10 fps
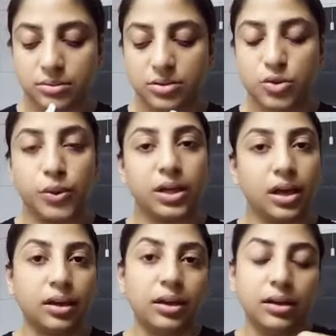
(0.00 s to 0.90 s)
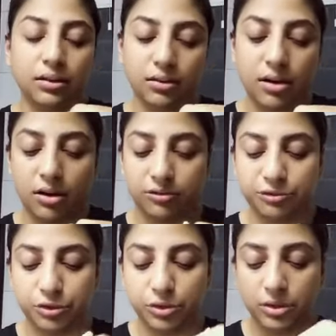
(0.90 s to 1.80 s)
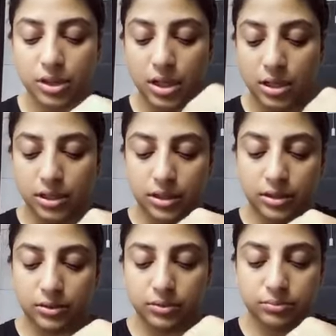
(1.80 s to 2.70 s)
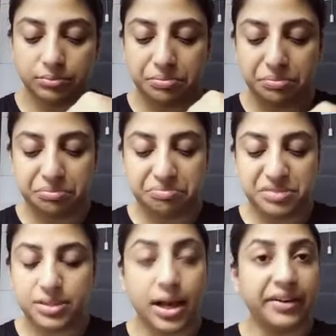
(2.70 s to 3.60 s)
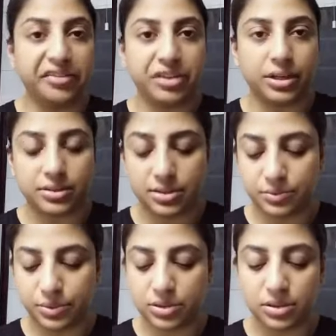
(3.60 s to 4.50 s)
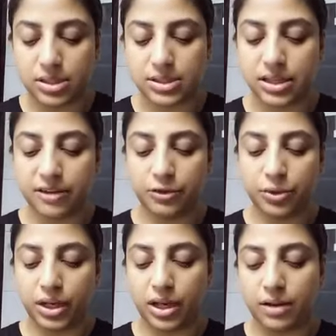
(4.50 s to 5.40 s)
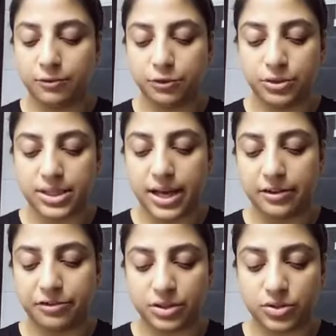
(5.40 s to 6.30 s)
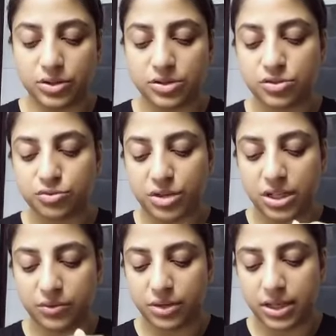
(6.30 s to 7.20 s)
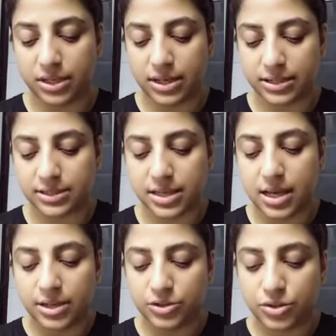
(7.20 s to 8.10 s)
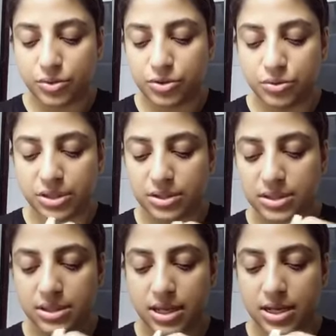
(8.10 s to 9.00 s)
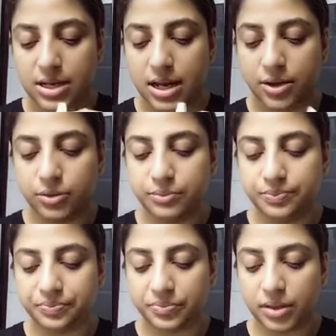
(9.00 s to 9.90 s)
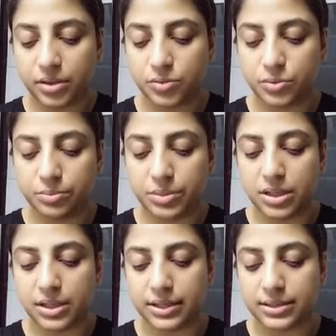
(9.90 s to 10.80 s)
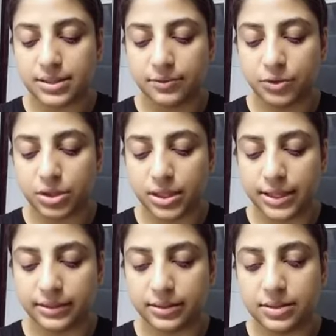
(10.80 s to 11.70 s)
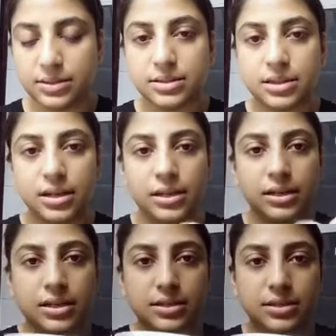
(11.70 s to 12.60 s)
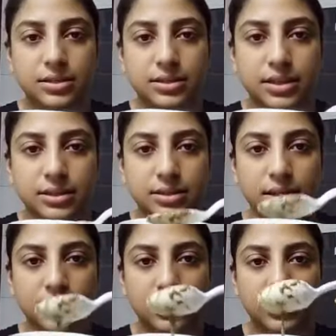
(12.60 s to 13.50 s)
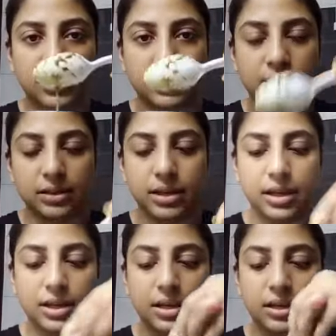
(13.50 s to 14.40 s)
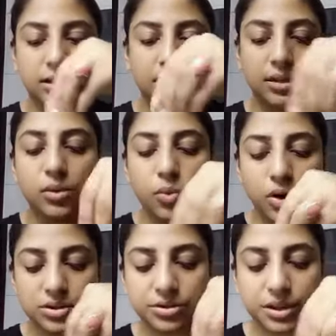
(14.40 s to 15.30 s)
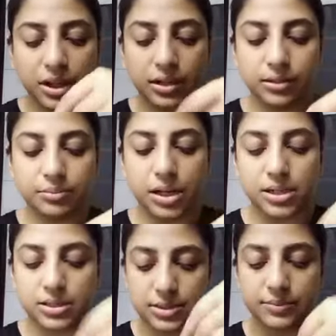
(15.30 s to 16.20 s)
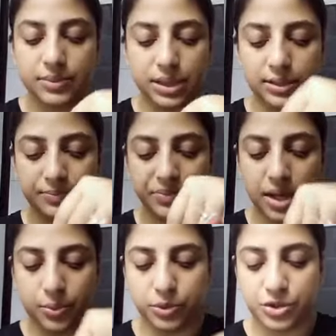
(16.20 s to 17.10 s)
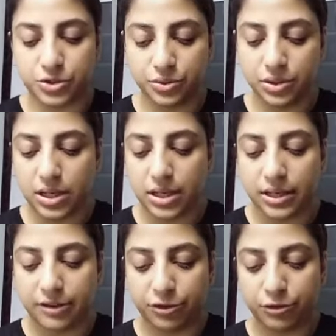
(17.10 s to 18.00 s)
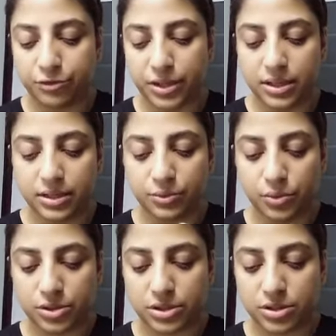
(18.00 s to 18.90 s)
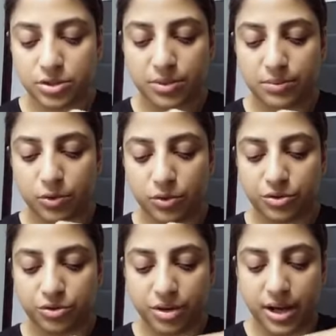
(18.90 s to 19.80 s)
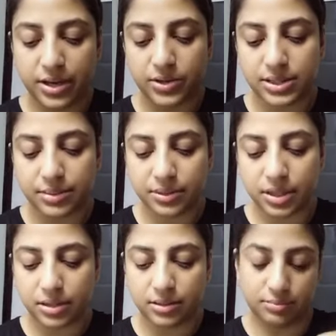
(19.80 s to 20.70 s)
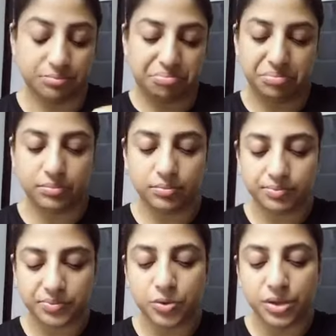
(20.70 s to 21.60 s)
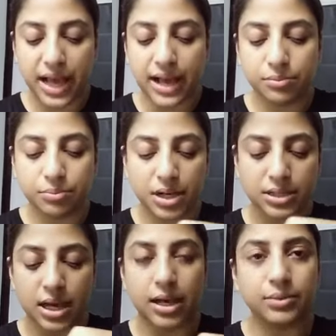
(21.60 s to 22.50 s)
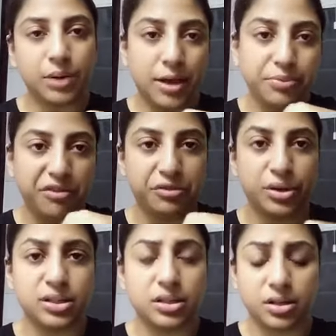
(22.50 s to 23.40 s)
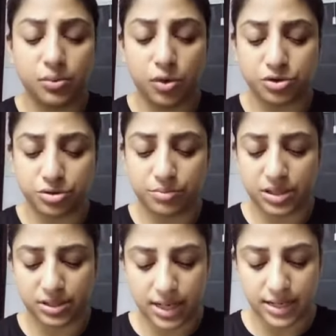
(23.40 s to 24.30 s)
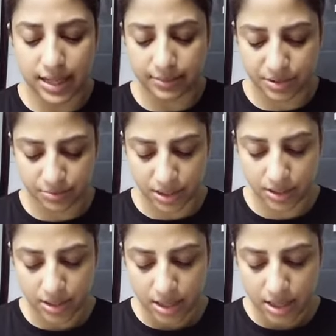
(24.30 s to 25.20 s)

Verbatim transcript: doing any harmful you know um, side effects it doesn't give you any harmful side effects so this is really really nice so you can see now it will be like somewhat like this consistency okay little watery but yeah that would do if you feel you want it to be more dry or something you can but I, I prefer it little watery because that helps me